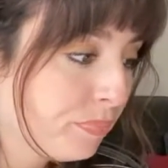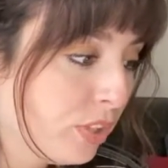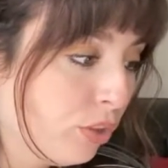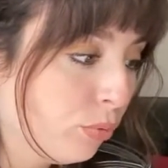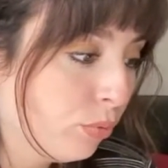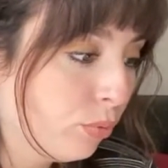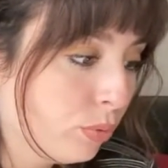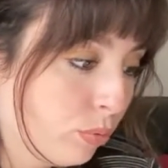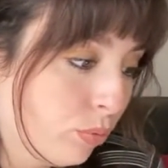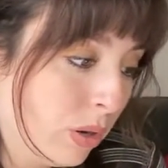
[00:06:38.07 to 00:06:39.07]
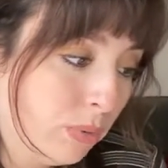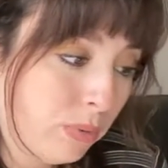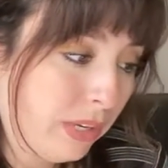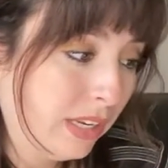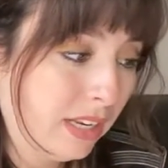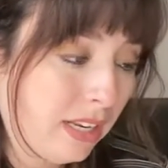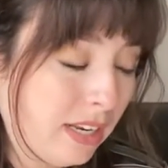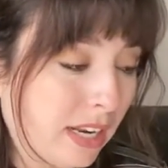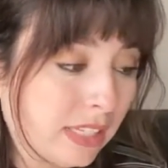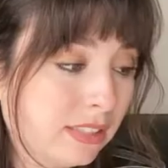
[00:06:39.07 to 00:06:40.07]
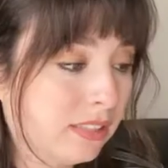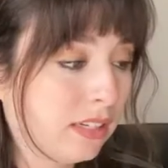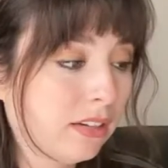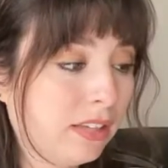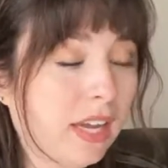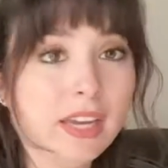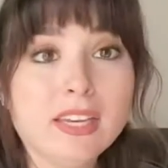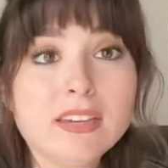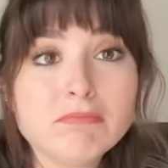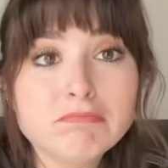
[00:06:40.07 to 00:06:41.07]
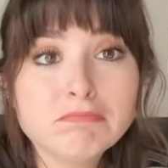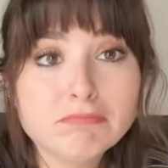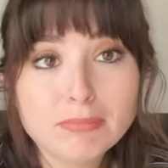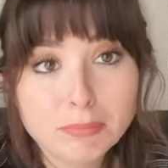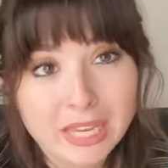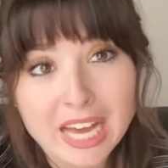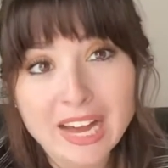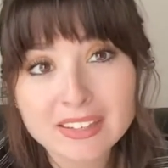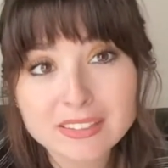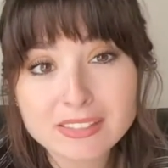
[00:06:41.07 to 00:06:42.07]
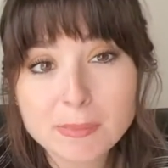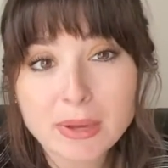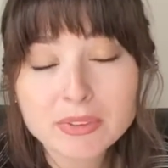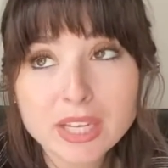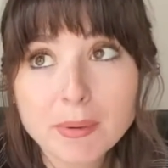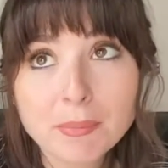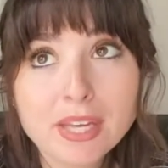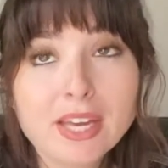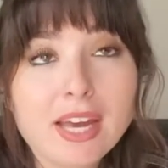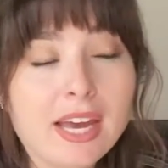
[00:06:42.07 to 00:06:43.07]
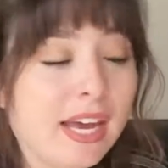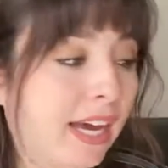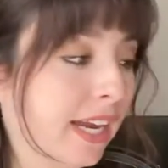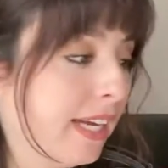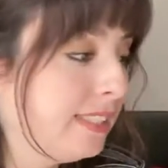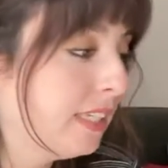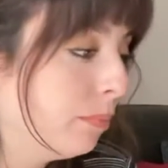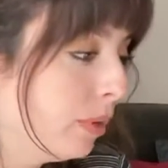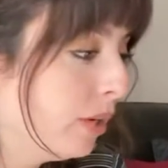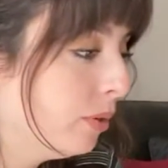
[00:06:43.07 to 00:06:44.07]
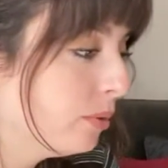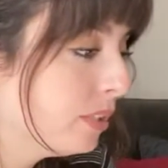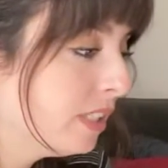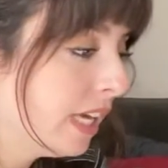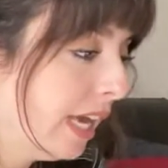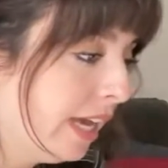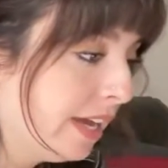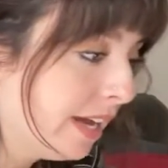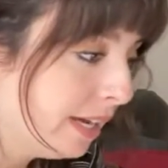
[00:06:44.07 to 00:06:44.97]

You won't necessarily be asked about them. And I did post a